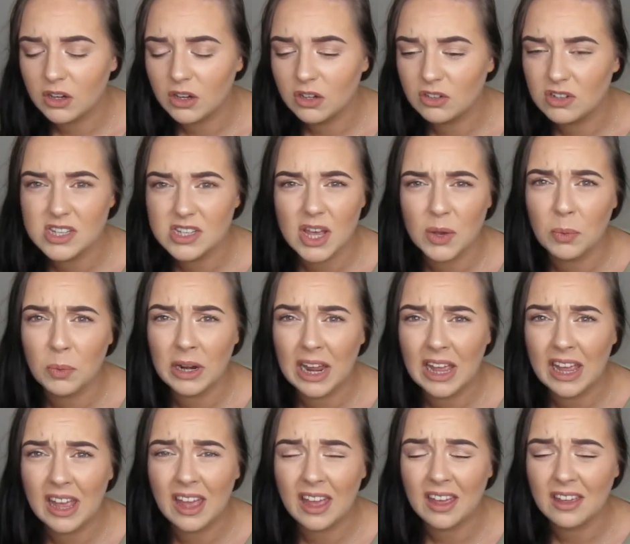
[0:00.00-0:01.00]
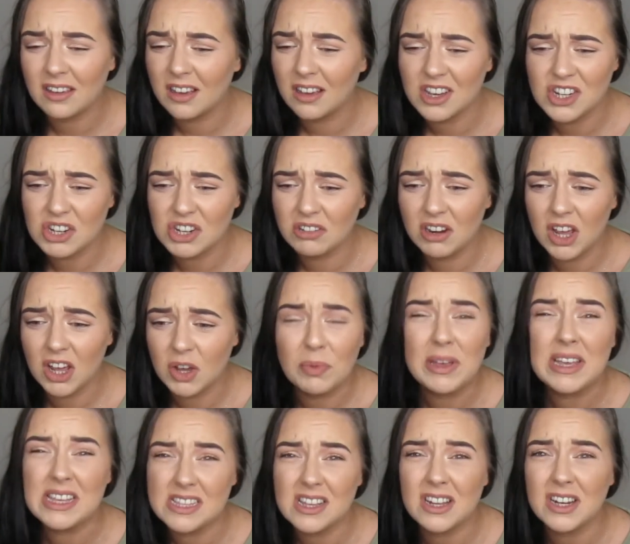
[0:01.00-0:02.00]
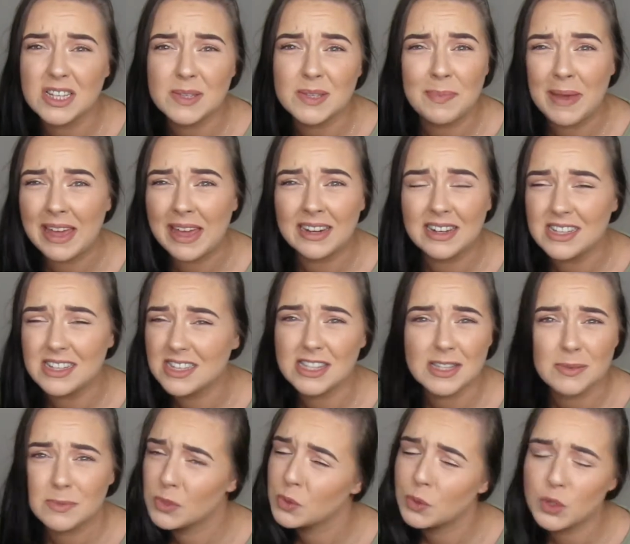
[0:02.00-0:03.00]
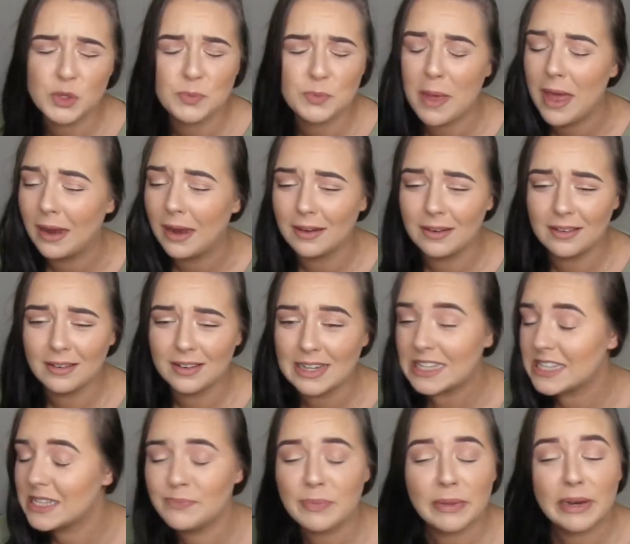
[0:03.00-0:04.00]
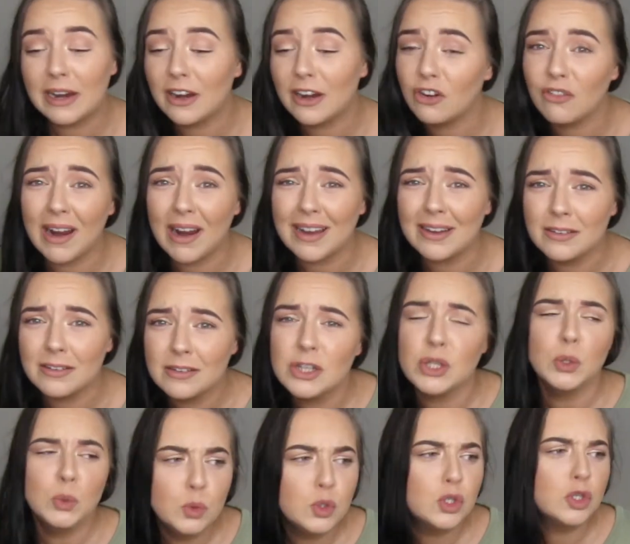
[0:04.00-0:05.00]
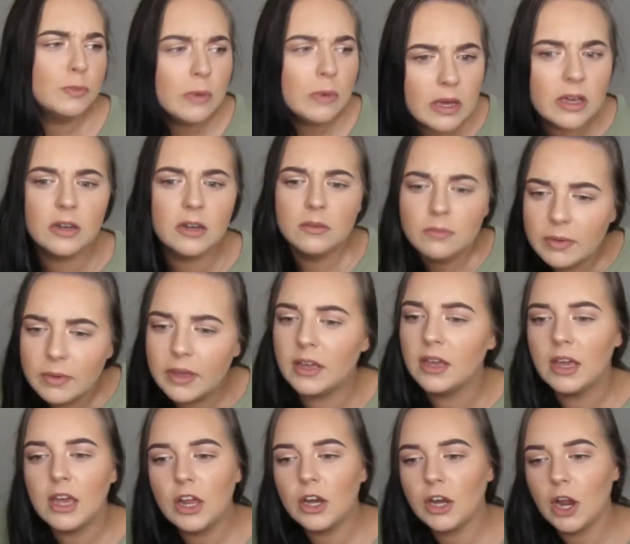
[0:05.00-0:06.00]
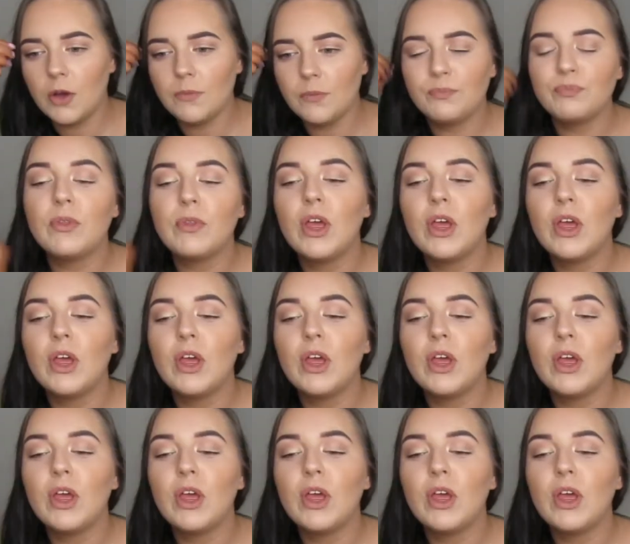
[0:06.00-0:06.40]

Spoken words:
Or is it a 180? I don't know, but it's done a spin. It's done some sort of spin. It's spinning around. You spin me. No.